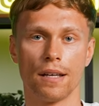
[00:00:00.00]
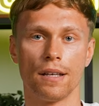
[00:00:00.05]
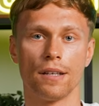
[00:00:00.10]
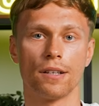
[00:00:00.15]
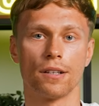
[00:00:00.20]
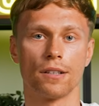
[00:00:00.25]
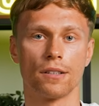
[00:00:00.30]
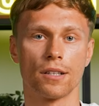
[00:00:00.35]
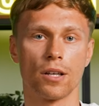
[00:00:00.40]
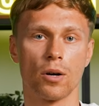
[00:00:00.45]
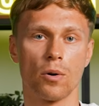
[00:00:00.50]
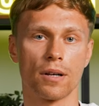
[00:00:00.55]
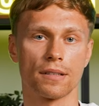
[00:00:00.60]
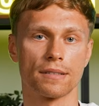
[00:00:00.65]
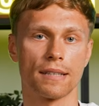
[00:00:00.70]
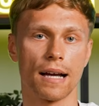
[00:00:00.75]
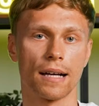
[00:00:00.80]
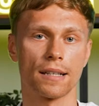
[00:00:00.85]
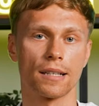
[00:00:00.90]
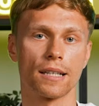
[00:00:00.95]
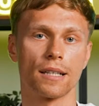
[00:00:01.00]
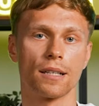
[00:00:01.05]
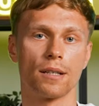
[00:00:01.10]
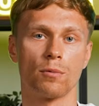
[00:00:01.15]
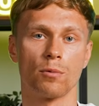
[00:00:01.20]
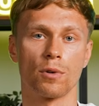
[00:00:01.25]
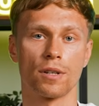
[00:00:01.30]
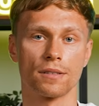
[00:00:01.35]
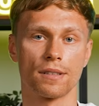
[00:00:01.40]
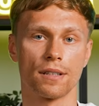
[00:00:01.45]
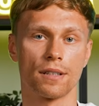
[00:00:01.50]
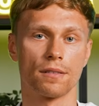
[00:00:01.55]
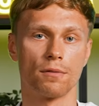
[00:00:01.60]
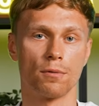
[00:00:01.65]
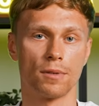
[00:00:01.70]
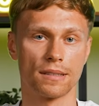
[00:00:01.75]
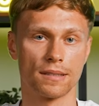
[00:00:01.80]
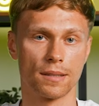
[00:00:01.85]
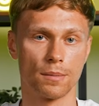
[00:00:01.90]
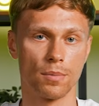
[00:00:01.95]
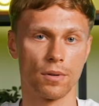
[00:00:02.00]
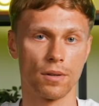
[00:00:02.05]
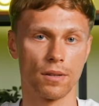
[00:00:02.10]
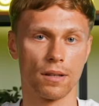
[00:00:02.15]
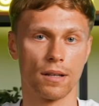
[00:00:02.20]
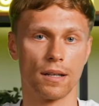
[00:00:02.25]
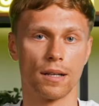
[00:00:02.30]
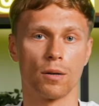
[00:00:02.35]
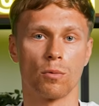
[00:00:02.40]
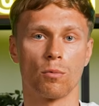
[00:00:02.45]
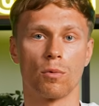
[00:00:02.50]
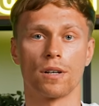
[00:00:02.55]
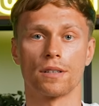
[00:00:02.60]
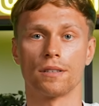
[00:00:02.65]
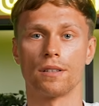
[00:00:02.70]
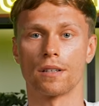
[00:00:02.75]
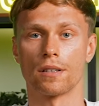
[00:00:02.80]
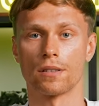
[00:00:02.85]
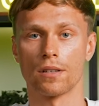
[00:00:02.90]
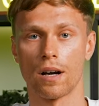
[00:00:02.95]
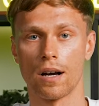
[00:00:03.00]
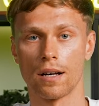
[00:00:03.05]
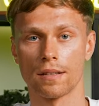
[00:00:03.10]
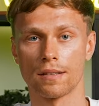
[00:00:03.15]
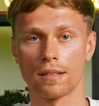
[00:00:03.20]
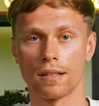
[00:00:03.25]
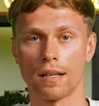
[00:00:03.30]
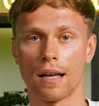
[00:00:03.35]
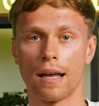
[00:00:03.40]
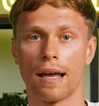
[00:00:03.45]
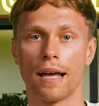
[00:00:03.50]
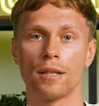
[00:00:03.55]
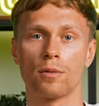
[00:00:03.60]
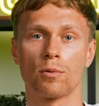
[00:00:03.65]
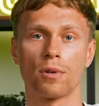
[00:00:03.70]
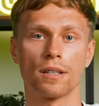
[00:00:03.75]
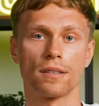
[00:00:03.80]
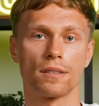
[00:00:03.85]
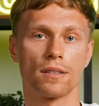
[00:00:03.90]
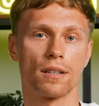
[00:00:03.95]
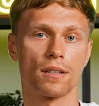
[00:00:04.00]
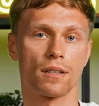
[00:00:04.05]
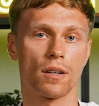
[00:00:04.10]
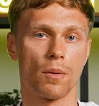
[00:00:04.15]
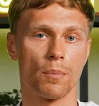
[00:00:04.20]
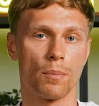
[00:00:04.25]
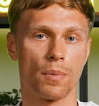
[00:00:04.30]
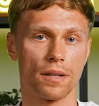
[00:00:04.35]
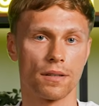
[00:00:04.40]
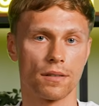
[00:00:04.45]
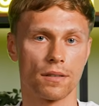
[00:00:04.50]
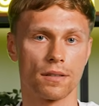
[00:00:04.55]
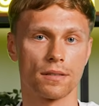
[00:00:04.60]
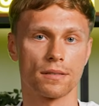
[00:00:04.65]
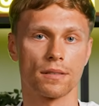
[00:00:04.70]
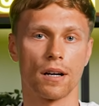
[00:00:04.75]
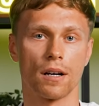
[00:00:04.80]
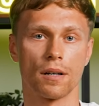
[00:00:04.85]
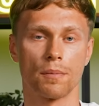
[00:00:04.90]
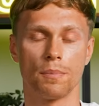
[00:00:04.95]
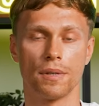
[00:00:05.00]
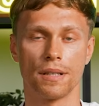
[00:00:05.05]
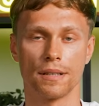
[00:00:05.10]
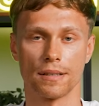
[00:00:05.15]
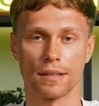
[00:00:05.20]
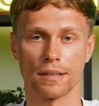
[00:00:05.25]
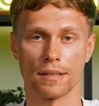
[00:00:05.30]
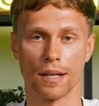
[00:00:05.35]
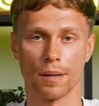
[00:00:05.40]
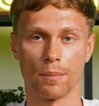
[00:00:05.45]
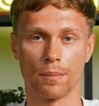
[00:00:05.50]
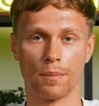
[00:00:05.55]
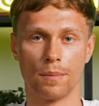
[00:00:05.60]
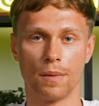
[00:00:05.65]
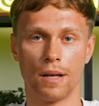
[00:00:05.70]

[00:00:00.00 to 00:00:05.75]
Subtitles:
You'll know exactly where they're visible, where they're not, and where their competitors are beating them.